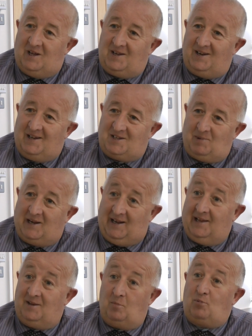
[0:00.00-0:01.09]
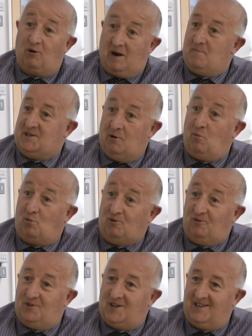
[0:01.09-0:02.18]
let's be clear, the programme is now
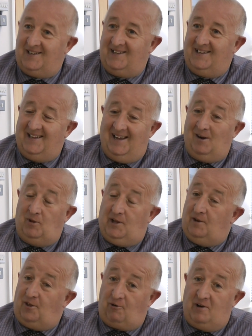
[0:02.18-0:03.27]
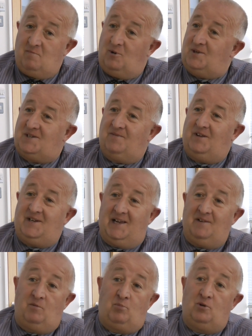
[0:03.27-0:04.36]
approved. Within 3 months of the
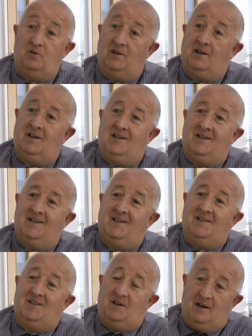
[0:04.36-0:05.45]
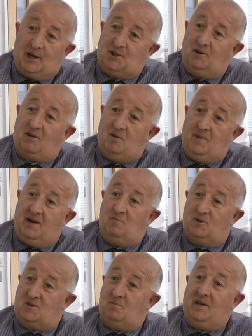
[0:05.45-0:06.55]
date of approval, the National
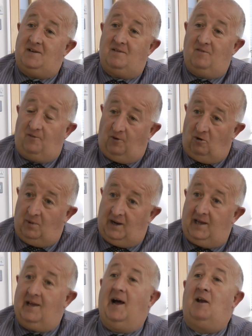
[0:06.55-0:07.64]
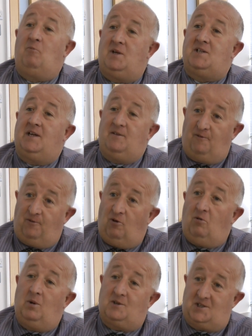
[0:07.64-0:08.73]
Committee must meet formally and we see the
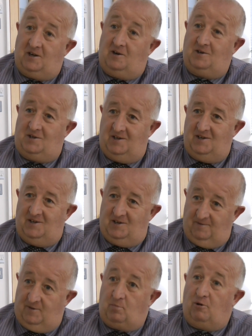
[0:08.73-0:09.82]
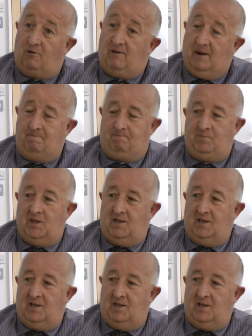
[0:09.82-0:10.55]
formal start of the programme.